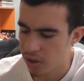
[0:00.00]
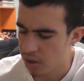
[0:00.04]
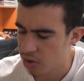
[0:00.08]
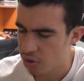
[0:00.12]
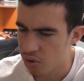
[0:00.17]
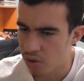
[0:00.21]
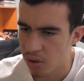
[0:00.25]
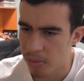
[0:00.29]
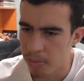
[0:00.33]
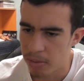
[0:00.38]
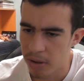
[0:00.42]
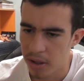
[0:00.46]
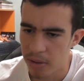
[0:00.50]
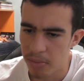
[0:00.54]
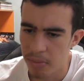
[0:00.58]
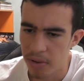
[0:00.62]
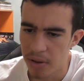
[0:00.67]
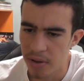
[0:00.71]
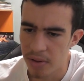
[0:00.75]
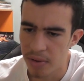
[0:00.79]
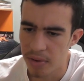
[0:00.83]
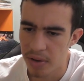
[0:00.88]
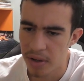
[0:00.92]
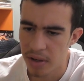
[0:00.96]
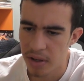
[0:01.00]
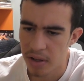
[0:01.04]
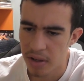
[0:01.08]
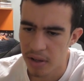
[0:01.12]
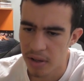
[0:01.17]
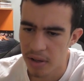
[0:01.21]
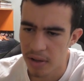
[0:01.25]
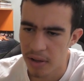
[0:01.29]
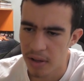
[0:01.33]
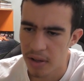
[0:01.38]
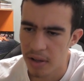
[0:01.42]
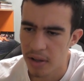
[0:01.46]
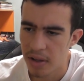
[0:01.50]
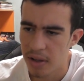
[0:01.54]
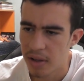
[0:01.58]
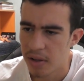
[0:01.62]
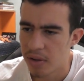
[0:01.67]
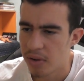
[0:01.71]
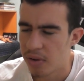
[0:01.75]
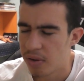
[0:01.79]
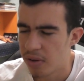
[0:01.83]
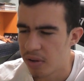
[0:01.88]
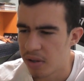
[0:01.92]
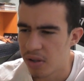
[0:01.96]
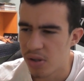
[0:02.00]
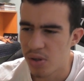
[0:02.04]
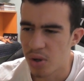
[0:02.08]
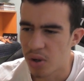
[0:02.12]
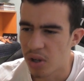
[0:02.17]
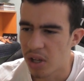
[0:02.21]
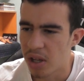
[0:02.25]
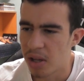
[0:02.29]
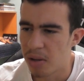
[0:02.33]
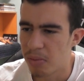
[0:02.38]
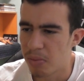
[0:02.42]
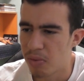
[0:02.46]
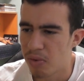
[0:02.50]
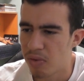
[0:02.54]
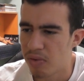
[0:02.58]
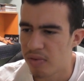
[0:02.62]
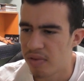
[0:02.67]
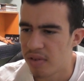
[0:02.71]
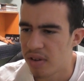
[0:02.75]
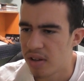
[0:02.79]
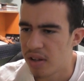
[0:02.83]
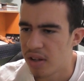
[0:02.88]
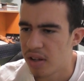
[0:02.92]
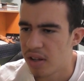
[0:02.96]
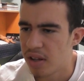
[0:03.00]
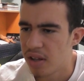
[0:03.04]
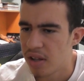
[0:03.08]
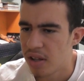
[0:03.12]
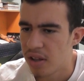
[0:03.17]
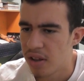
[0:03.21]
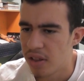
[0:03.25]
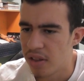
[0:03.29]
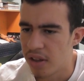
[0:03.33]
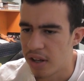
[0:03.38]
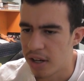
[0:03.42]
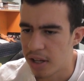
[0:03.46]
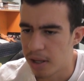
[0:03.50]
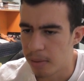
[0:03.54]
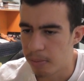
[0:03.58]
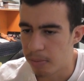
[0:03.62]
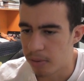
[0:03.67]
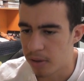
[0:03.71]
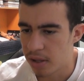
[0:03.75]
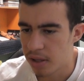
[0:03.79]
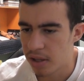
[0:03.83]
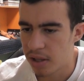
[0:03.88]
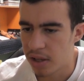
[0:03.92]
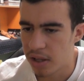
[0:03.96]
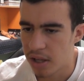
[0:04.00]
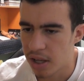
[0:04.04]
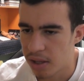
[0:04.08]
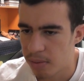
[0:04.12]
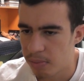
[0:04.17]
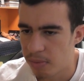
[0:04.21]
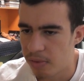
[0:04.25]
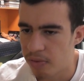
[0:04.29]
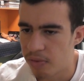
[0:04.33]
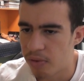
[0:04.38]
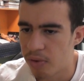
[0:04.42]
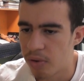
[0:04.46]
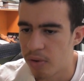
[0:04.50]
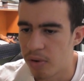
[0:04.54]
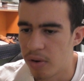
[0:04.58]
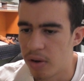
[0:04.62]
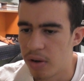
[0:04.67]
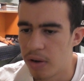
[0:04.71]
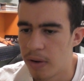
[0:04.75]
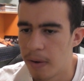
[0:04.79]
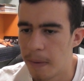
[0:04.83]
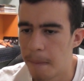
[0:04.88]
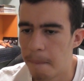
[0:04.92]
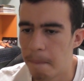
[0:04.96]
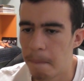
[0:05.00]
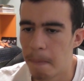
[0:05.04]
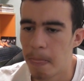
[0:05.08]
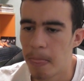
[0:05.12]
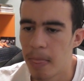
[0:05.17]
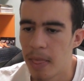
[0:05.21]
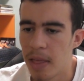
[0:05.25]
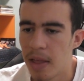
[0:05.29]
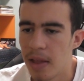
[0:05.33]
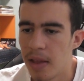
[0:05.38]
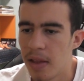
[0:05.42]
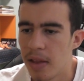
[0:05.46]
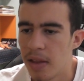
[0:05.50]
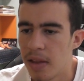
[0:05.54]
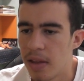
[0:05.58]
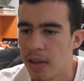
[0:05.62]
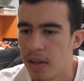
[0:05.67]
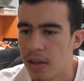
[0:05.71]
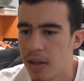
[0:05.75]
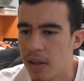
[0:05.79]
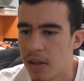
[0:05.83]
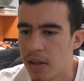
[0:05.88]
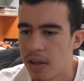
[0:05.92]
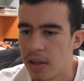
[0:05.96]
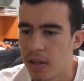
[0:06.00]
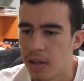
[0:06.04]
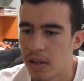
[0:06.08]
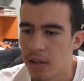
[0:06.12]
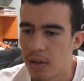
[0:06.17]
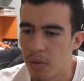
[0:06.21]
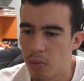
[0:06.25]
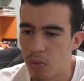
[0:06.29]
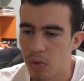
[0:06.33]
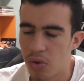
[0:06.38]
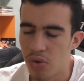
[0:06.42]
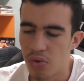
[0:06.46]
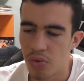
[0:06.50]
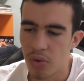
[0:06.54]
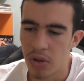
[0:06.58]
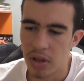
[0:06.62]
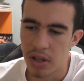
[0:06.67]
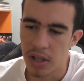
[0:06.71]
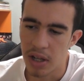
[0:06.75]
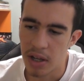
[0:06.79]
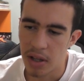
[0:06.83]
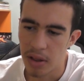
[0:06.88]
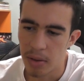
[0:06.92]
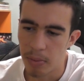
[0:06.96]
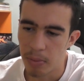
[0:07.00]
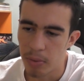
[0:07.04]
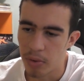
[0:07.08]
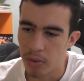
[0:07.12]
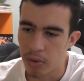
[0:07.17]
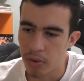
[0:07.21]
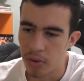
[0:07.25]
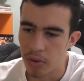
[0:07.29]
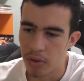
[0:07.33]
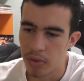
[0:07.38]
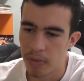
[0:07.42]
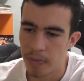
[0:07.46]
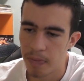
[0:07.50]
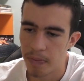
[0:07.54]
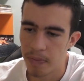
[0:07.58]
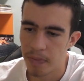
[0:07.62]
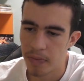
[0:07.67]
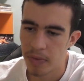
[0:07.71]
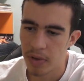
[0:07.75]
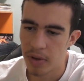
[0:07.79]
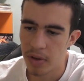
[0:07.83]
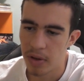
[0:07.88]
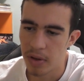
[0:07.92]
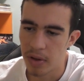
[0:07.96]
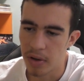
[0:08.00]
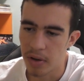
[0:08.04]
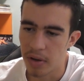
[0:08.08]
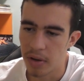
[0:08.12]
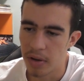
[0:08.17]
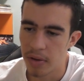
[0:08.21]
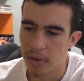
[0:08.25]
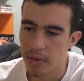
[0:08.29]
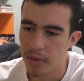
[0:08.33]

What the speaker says: So I played b3. It's okay move. Then he played knight b4. He wants to attack the pawn here.